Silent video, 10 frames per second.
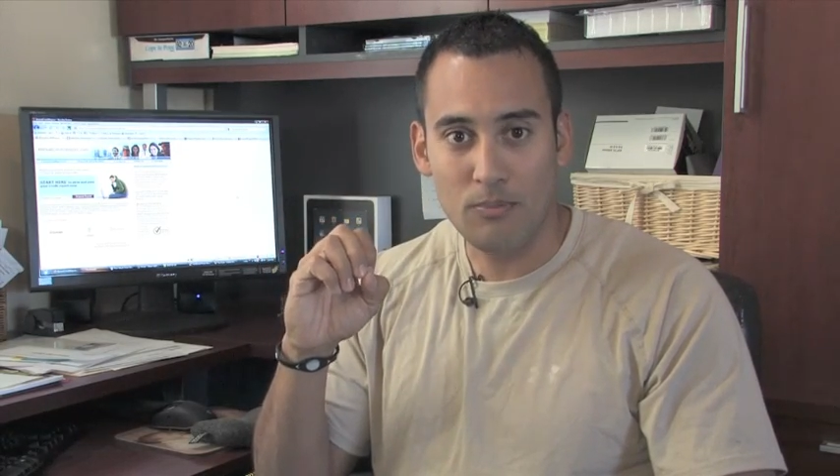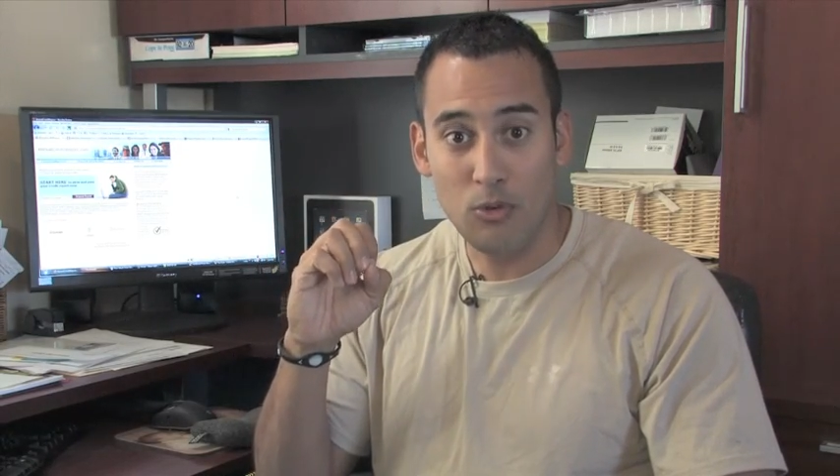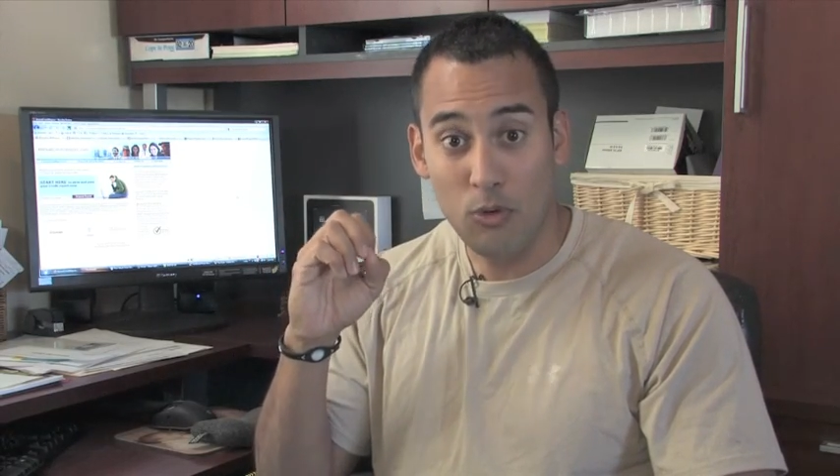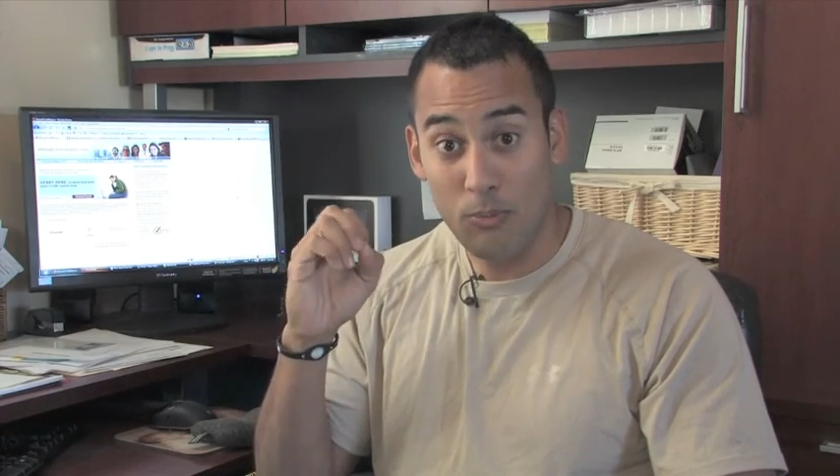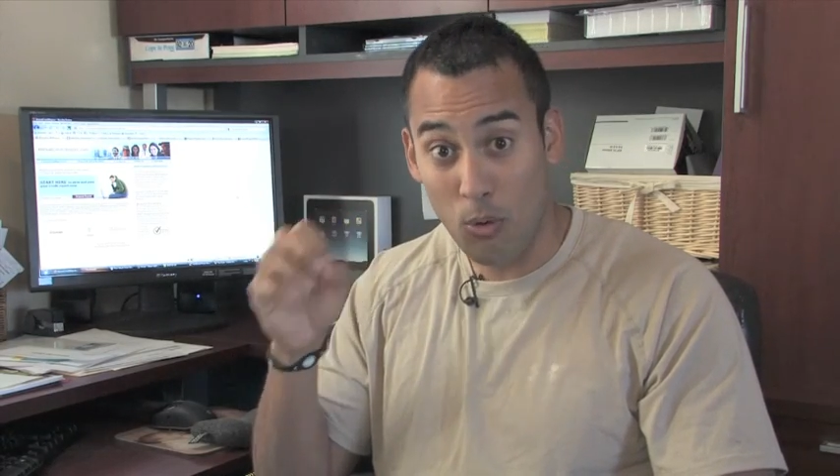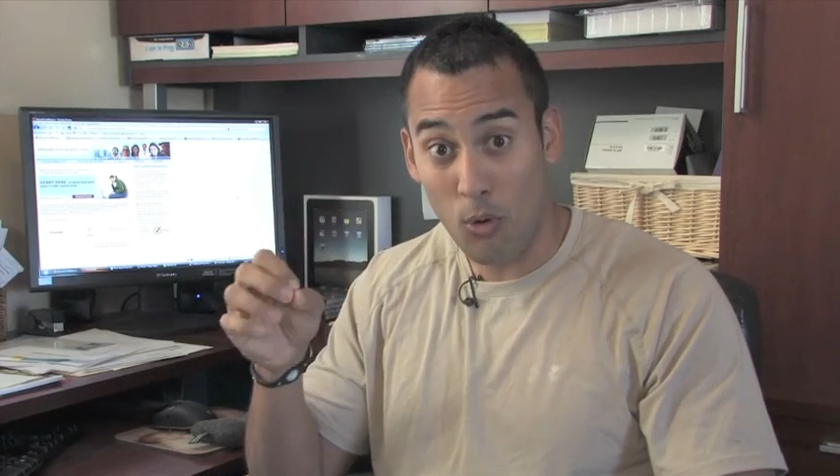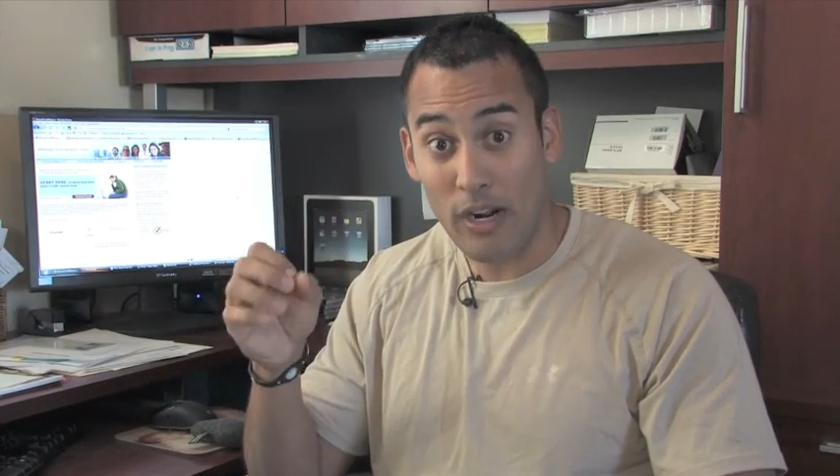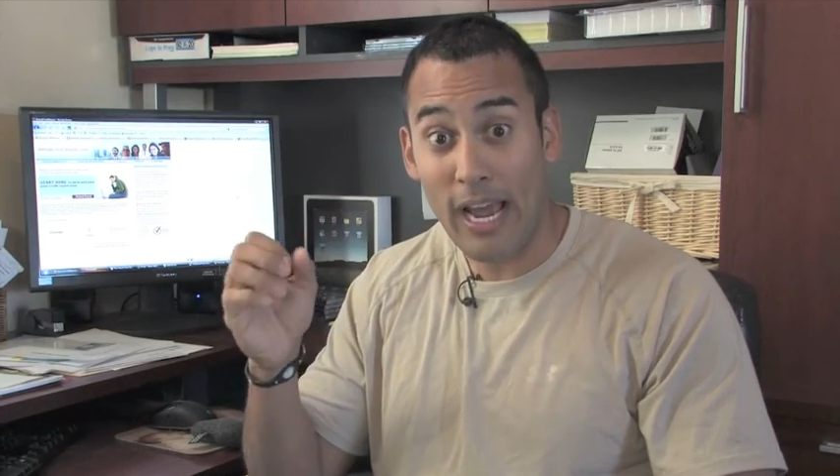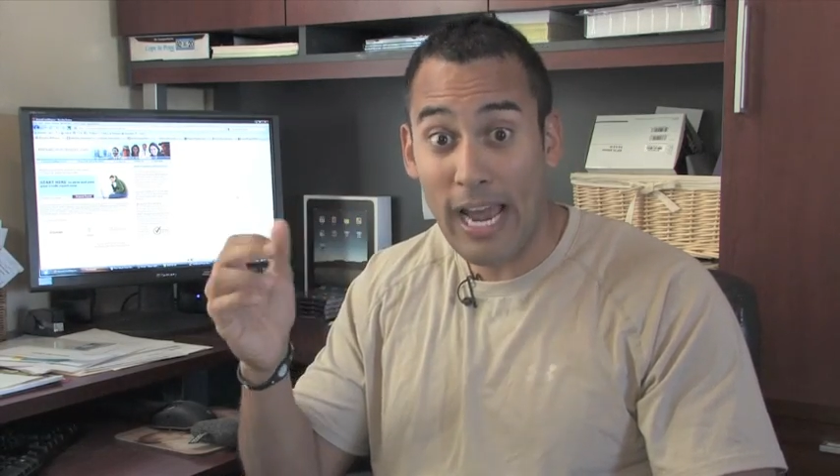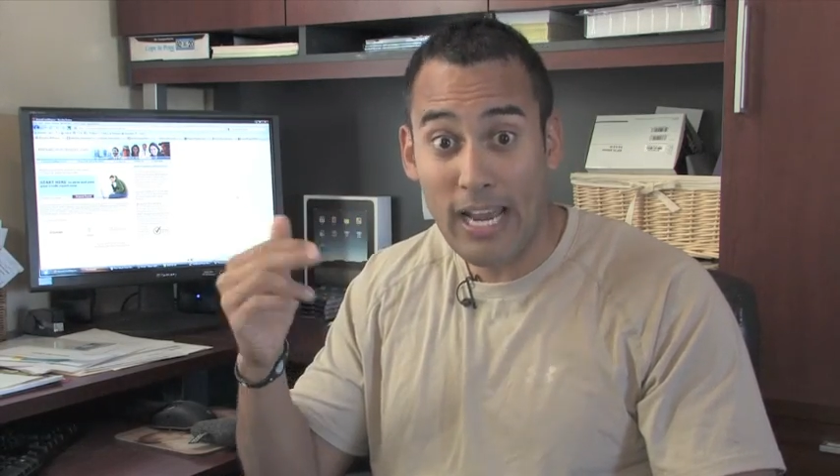report
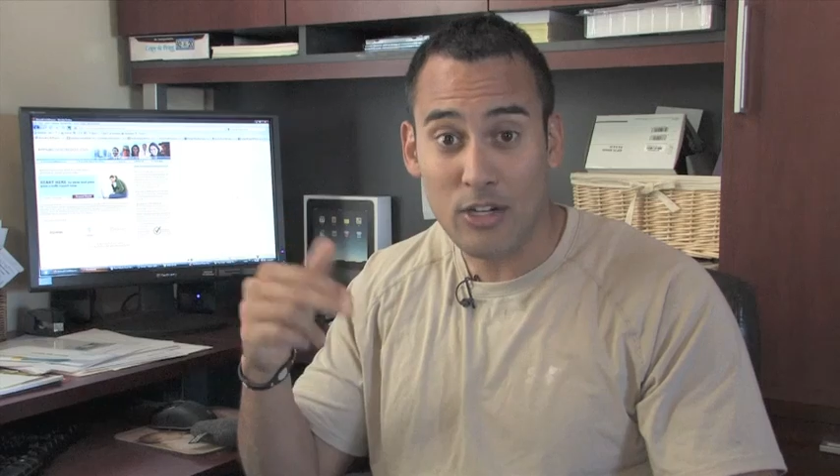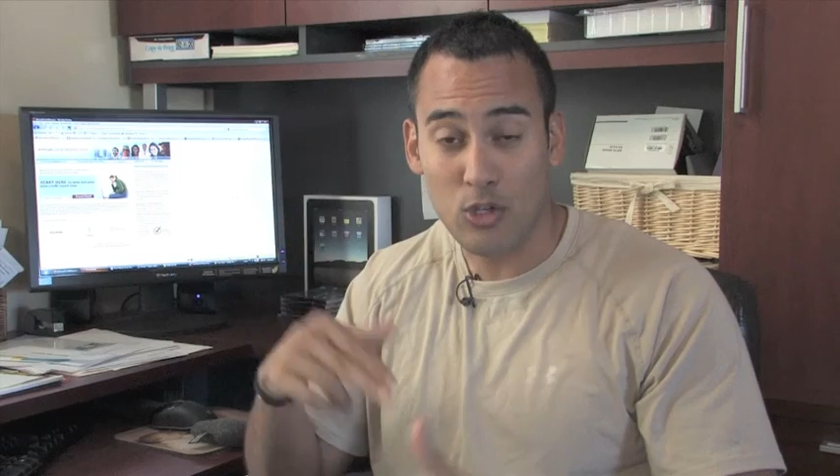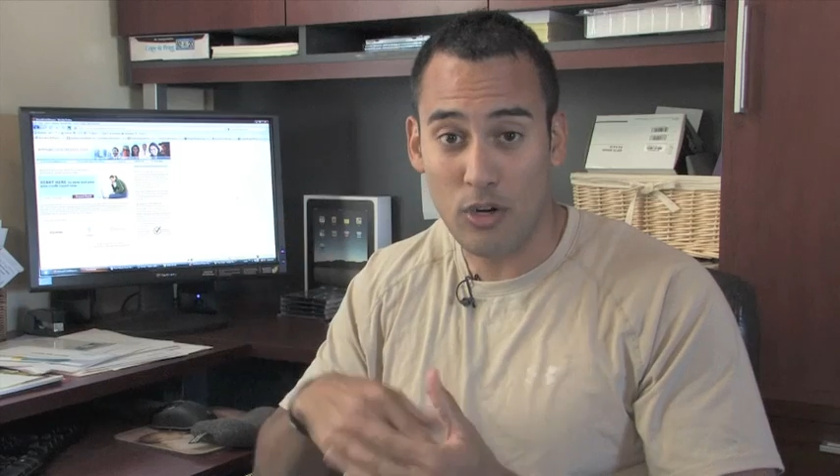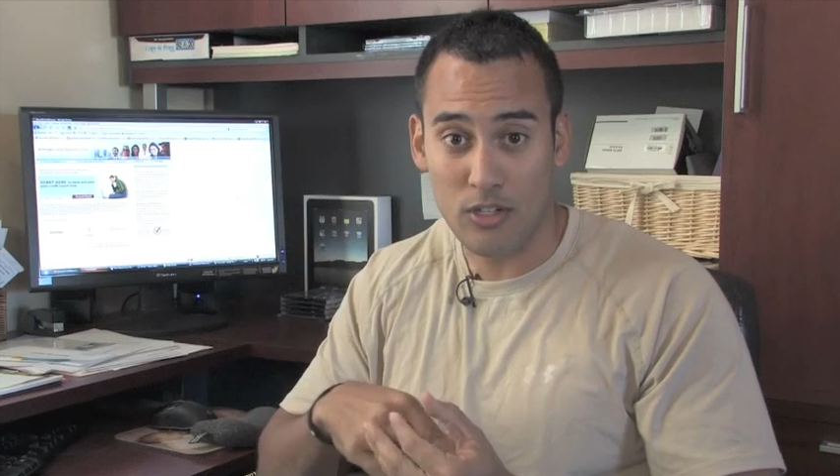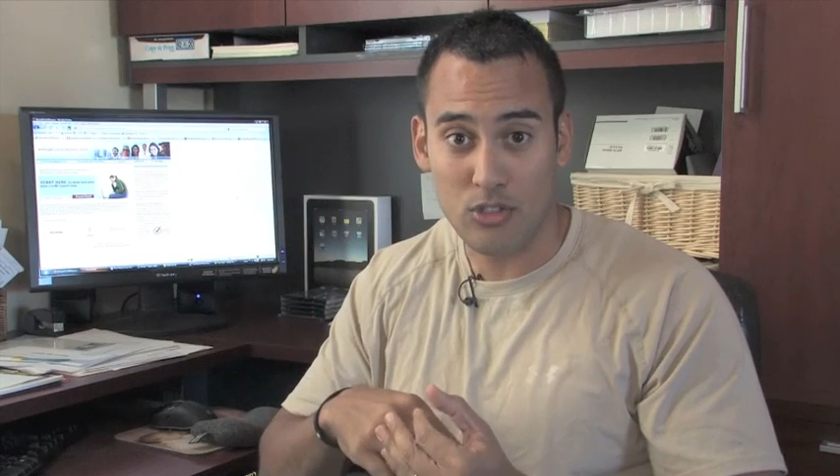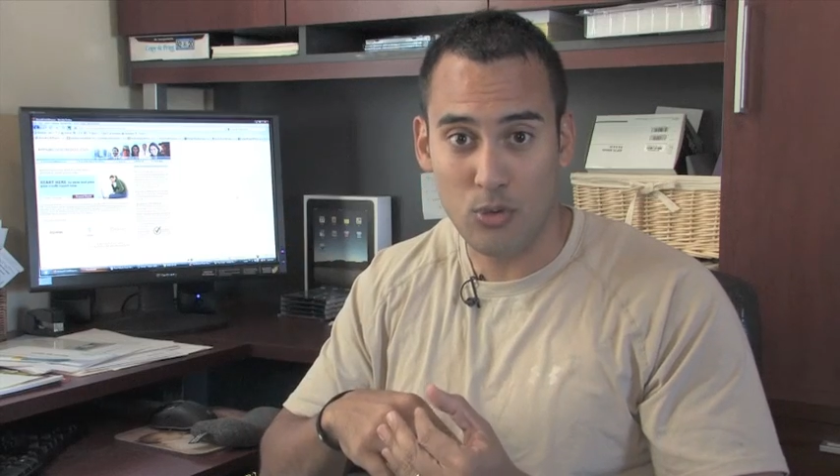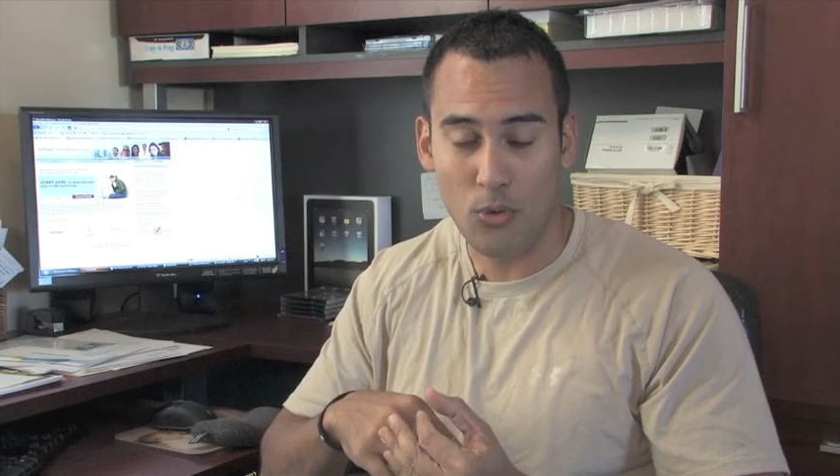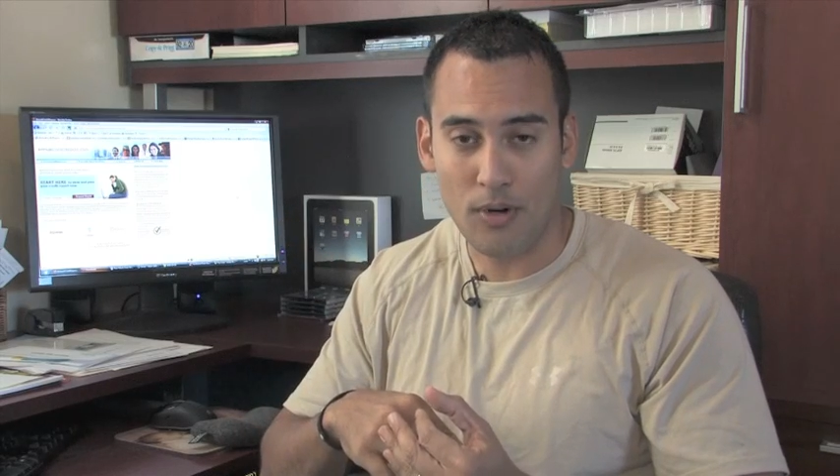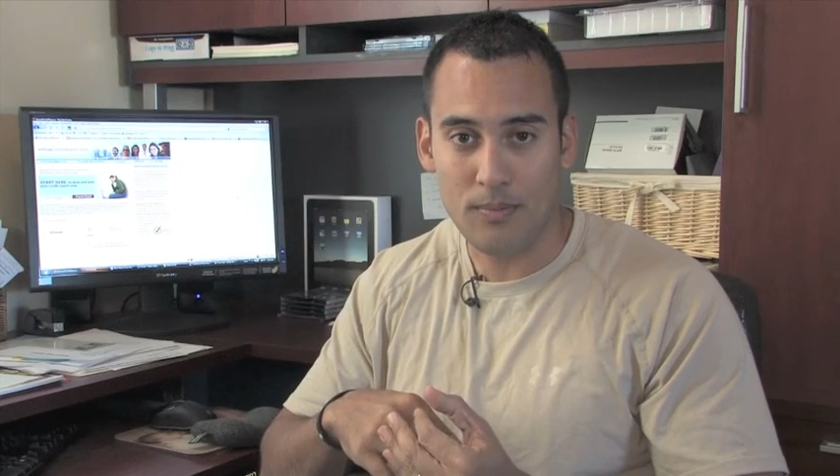and your credit score.